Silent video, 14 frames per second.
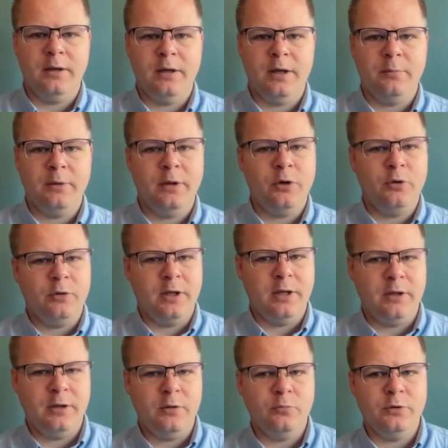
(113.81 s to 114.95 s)
can be
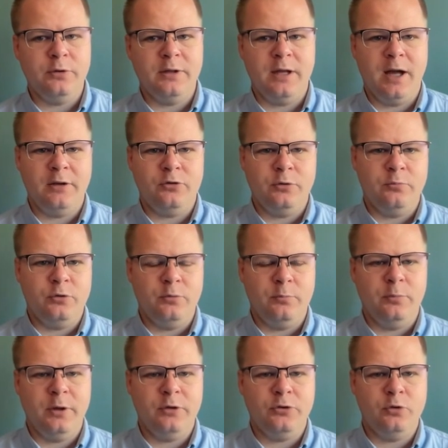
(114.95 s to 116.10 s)
located with the attribute
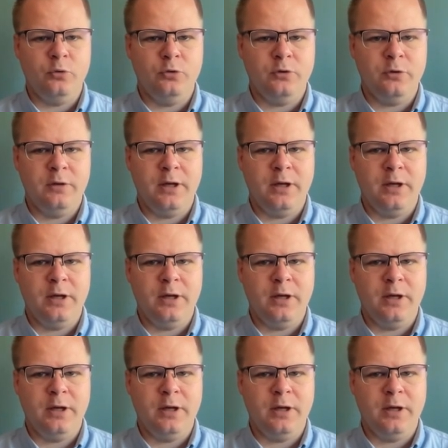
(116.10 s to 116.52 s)
placeholder